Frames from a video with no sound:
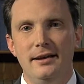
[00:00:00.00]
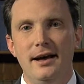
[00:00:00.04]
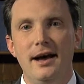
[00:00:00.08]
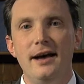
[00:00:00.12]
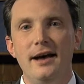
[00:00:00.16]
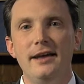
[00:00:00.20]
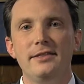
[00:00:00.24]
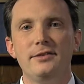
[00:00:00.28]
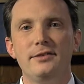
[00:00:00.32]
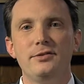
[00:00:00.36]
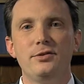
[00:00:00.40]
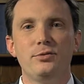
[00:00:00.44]

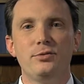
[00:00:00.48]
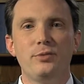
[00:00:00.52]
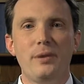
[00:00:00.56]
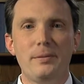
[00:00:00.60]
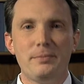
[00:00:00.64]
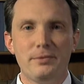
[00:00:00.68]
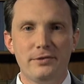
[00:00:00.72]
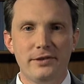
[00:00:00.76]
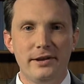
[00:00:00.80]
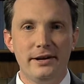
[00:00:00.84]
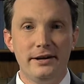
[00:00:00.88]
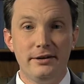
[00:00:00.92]
Hi, this is
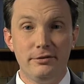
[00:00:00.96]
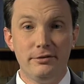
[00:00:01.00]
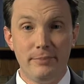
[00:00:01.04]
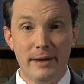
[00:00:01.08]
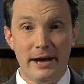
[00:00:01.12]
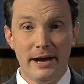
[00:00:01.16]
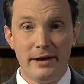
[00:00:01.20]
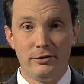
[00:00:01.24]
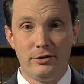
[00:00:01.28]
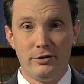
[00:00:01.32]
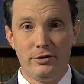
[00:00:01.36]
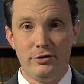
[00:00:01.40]
Representative
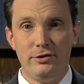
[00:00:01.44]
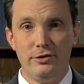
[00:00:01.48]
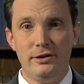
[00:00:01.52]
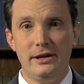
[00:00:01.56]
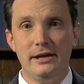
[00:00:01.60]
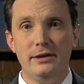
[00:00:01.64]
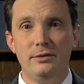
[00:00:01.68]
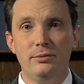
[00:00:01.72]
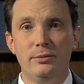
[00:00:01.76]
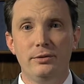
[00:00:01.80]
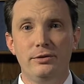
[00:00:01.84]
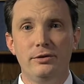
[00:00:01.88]
Patrick
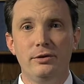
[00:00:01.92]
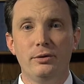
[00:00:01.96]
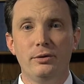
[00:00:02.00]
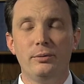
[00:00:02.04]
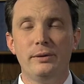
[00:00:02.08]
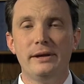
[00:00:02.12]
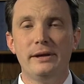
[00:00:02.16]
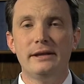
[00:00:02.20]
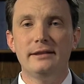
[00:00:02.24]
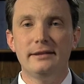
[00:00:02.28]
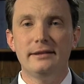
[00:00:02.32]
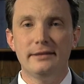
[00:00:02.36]
Sheehan with your
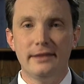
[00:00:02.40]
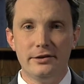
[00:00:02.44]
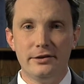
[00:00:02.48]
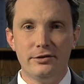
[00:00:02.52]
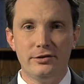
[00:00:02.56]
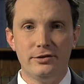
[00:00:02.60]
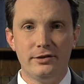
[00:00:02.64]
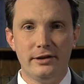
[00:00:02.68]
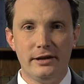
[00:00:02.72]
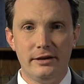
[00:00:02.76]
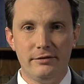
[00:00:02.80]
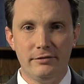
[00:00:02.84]
weekly
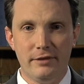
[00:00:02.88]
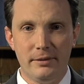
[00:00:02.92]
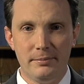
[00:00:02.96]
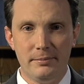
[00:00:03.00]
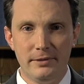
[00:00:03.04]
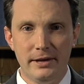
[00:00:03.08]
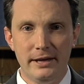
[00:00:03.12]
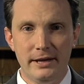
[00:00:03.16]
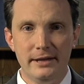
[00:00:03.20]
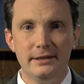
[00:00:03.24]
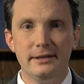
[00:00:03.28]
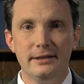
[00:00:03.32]
legislative
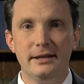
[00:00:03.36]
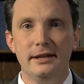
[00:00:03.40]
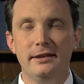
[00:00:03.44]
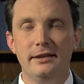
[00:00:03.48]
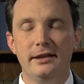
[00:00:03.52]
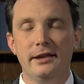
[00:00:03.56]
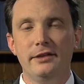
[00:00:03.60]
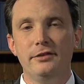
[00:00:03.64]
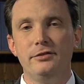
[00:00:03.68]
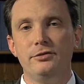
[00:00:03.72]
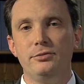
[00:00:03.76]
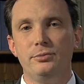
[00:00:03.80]
update.
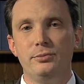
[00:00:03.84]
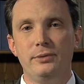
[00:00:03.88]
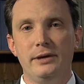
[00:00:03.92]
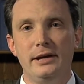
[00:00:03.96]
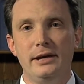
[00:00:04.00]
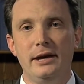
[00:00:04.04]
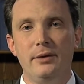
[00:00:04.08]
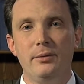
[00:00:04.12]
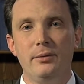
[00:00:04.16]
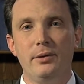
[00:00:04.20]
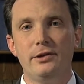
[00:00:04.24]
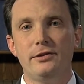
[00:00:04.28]
This
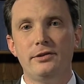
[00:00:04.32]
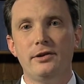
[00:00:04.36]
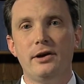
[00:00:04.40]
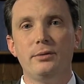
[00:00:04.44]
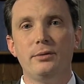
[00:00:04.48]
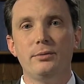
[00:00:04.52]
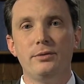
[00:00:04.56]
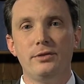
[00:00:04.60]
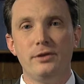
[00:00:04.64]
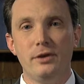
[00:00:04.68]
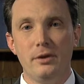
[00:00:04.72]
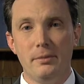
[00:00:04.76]
week I want to
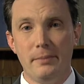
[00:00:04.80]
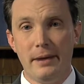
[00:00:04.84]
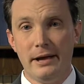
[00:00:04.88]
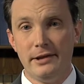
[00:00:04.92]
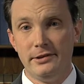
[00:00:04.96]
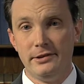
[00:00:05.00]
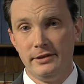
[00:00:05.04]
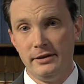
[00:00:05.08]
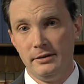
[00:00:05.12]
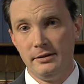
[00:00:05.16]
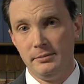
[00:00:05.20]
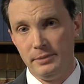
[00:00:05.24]
talk with you
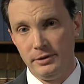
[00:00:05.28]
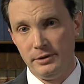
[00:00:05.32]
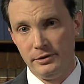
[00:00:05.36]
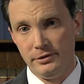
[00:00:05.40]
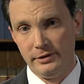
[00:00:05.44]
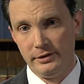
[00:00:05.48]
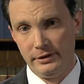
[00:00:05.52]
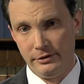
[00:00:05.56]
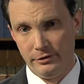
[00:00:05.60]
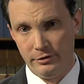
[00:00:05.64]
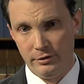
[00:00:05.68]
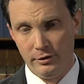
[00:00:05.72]
about Senate Bill
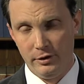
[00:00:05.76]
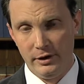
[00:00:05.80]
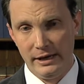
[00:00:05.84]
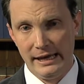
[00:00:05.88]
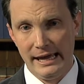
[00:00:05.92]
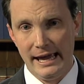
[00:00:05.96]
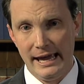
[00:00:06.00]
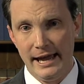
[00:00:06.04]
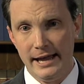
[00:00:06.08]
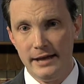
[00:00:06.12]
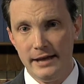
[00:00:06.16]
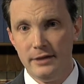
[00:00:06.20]

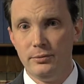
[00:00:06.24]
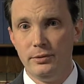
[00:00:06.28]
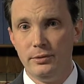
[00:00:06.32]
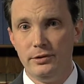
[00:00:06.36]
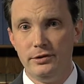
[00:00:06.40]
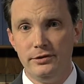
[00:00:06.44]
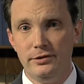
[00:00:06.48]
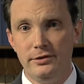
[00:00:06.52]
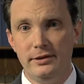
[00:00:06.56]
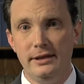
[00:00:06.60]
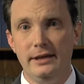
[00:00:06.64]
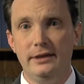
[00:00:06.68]
638,
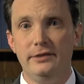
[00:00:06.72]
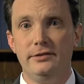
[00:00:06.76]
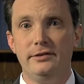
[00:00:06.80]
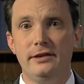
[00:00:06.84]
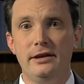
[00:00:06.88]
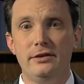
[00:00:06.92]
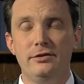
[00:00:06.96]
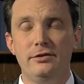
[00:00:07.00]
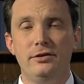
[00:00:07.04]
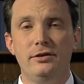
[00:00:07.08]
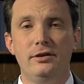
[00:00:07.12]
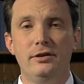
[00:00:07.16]
which is the
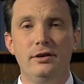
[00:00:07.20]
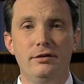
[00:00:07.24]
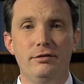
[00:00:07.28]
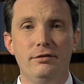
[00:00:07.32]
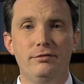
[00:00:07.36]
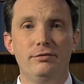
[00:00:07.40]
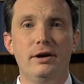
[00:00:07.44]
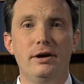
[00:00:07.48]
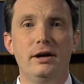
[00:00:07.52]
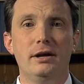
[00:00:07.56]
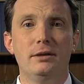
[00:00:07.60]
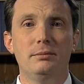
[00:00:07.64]
extension
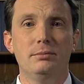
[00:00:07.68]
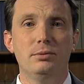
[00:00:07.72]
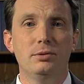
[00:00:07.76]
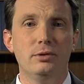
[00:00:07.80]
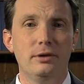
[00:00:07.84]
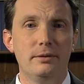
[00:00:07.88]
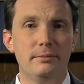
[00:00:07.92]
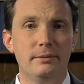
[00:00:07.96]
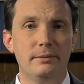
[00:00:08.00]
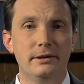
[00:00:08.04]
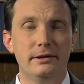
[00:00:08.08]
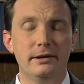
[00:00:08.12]
of
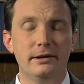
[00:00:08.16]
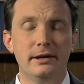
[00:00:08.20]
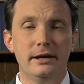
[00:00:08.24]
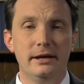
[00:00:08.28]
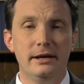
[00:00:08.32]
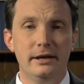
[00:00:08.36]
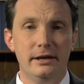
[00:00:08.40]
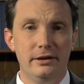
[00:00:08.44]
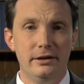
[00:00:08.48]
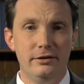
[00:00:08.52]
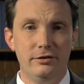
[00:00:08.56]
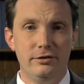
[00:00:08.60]
unemployment
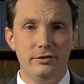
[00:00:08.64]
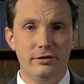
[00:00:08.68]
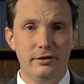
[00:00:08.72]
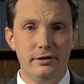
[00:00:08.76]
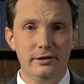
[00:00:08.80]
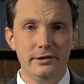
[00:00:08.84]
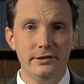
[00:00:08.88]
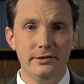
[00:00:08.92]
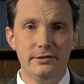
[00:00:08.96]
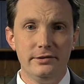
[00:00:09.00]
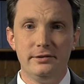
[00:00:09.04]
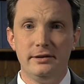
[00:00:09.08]

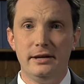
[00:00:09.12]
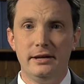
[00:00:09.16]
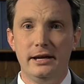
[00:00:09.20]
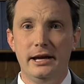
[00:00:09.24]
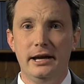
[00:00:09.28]
insurance.